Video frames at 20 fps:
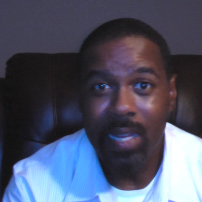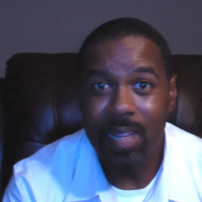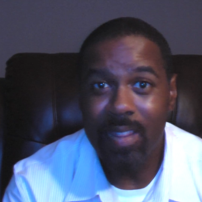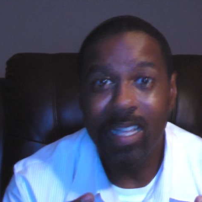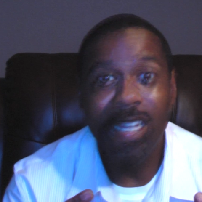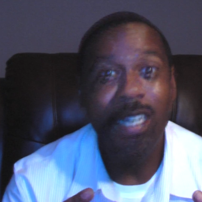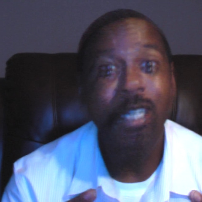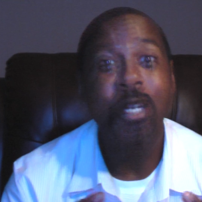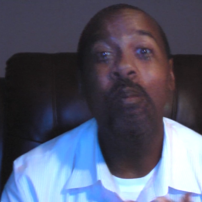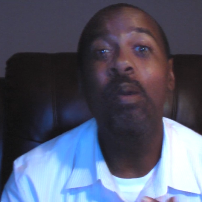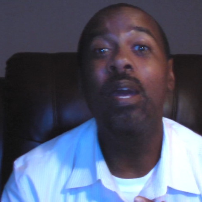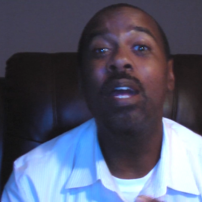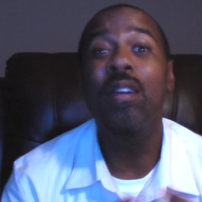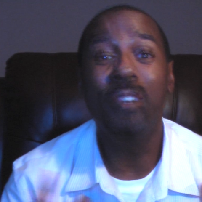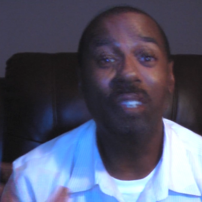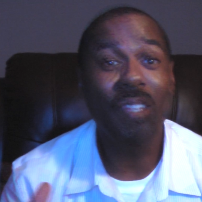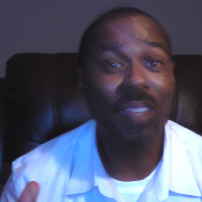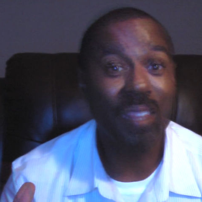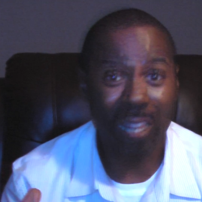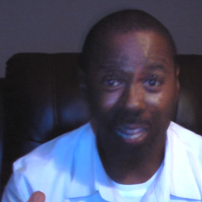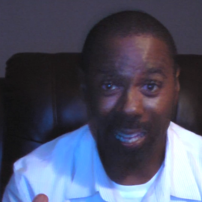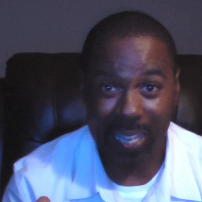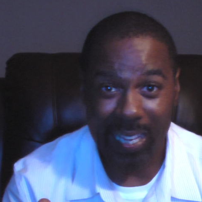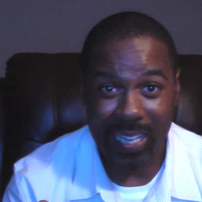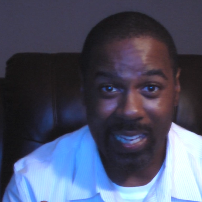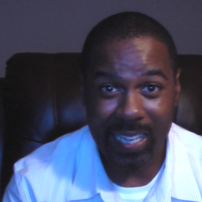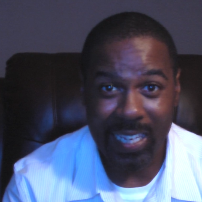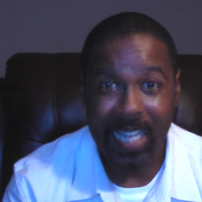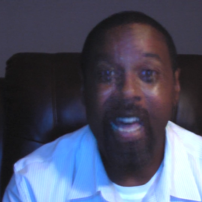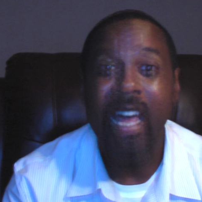They know
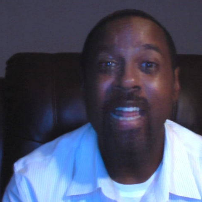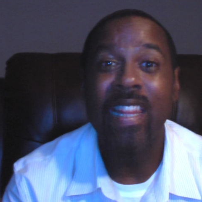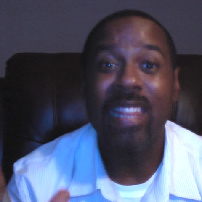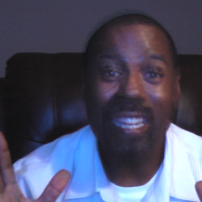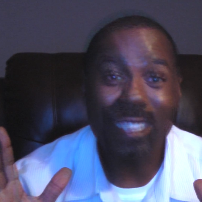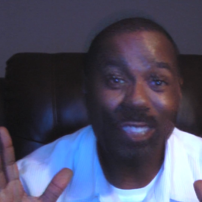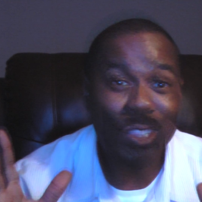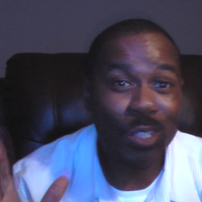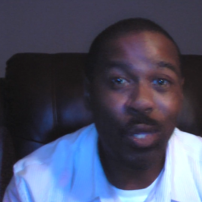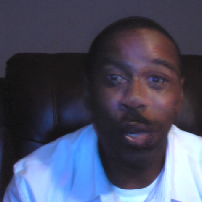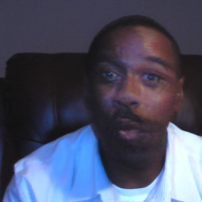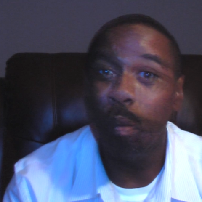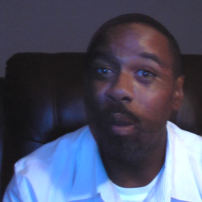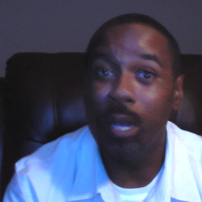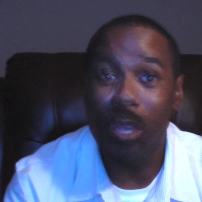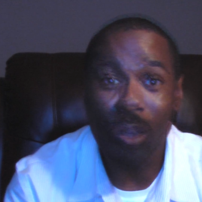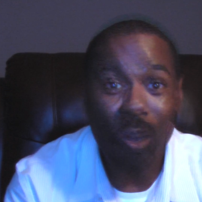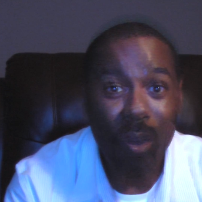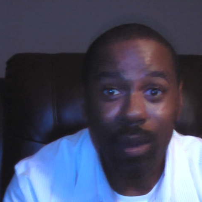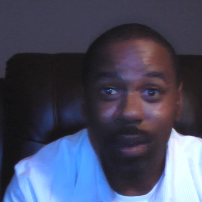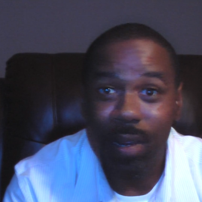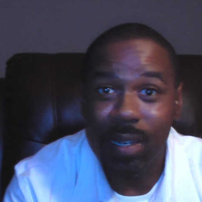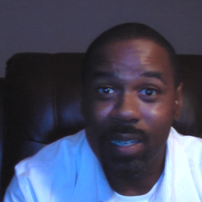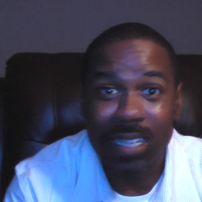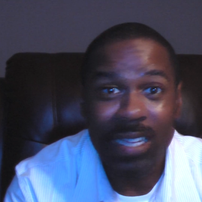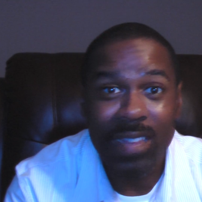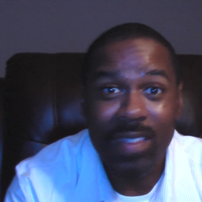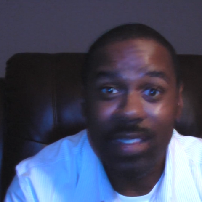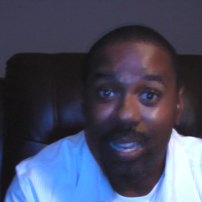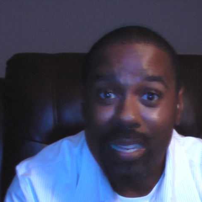everything that's going on
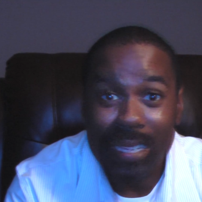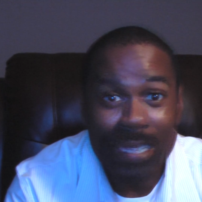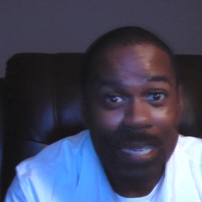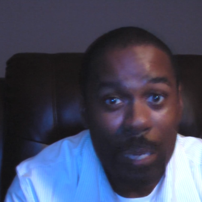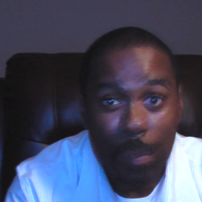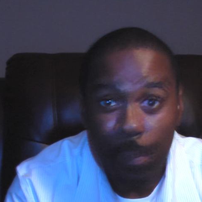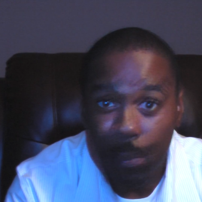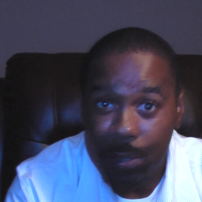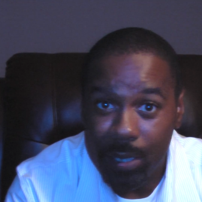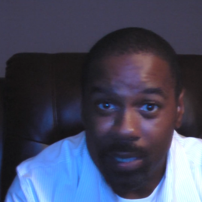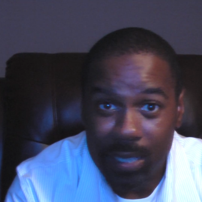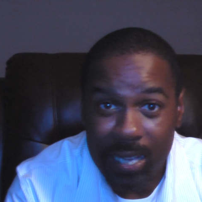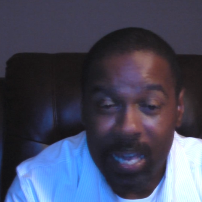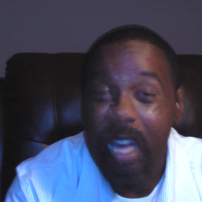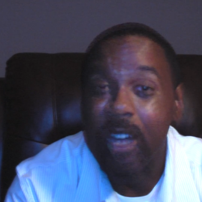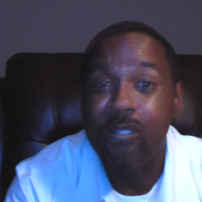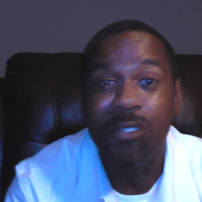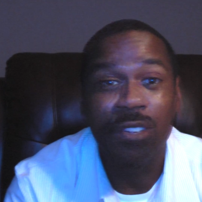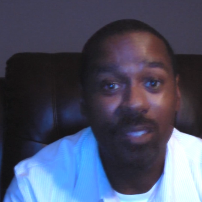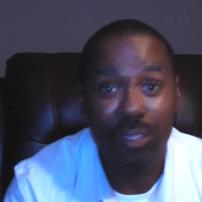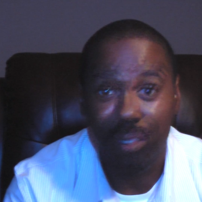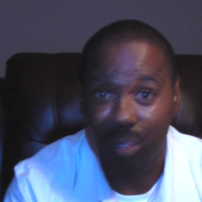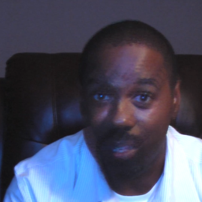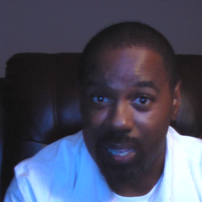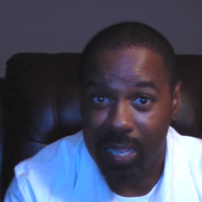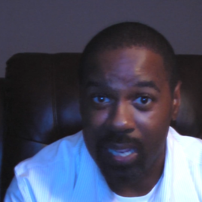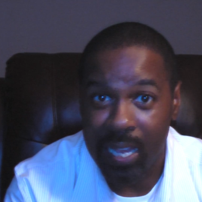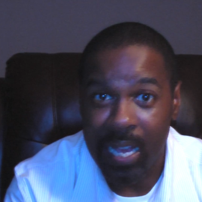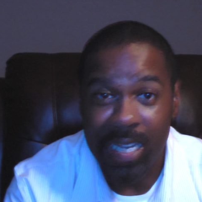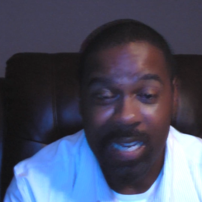in that company,
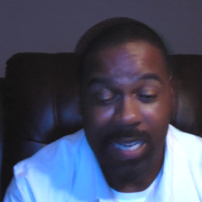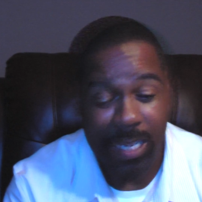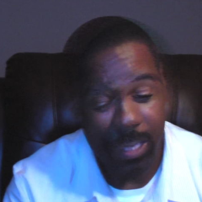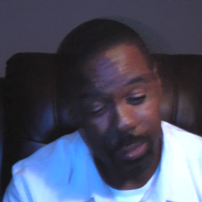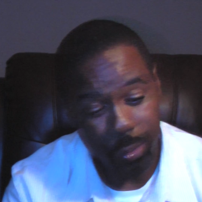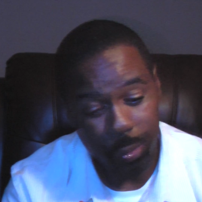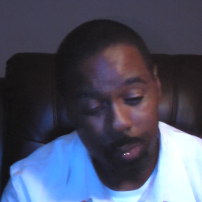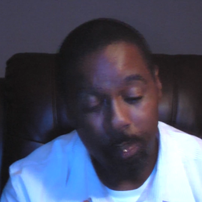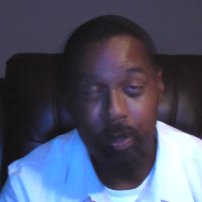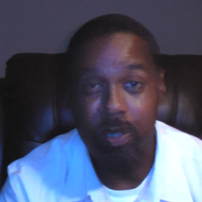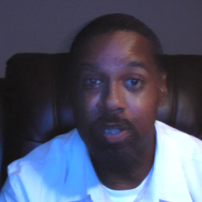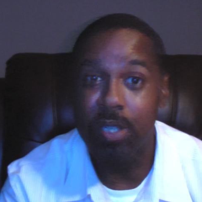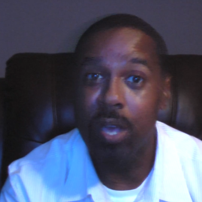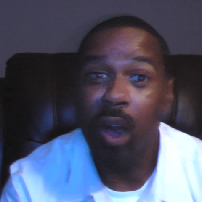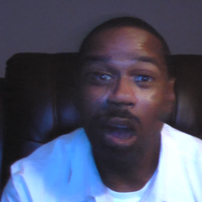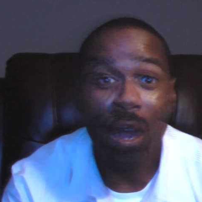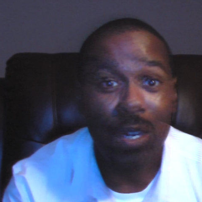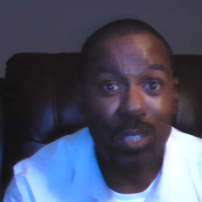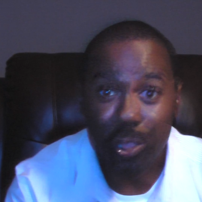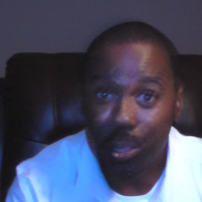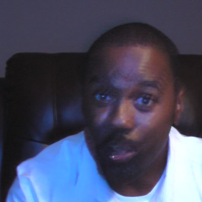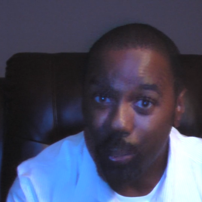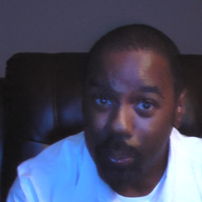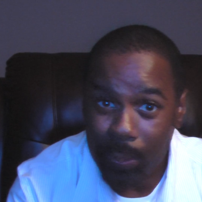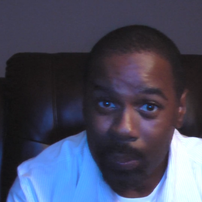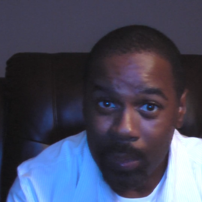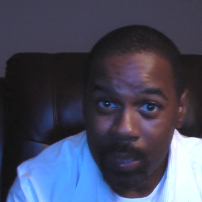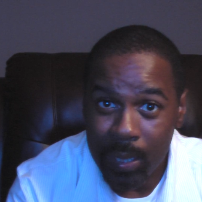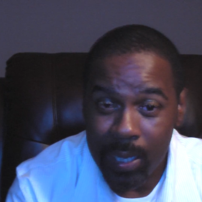everything. They know who to talk to,